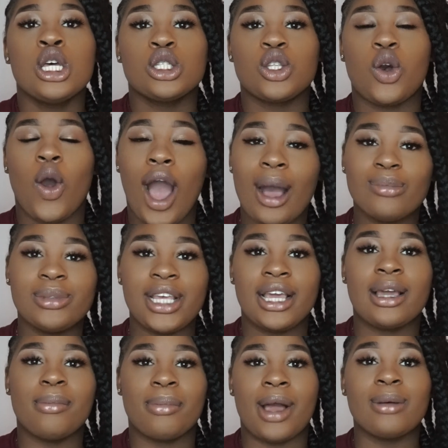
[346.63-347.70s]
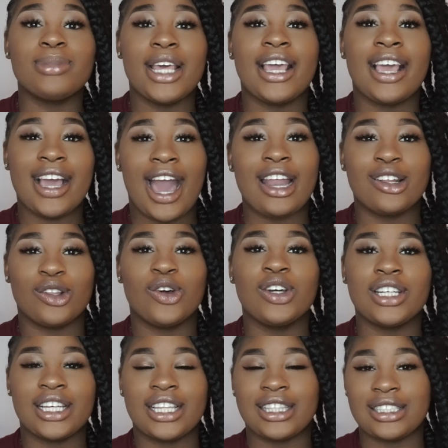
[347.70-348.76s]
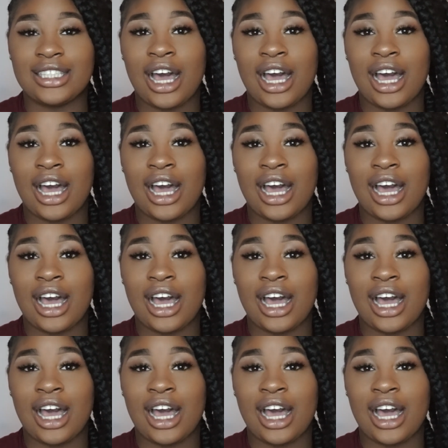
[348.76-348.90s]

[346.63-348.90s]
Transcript: So I'm taking kind of long to get the